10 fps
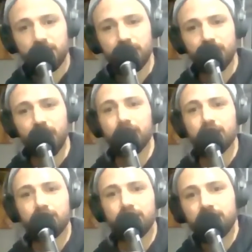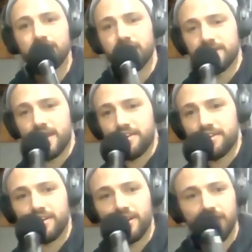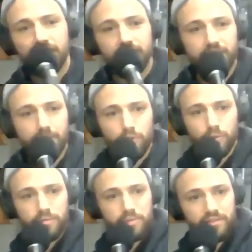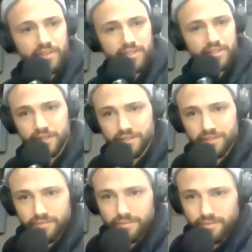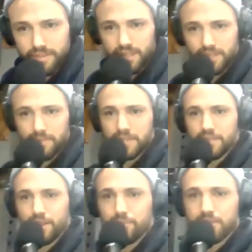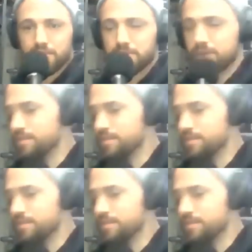Yeah. Jake, is that your number one benefit as well? We talked about this a couple times.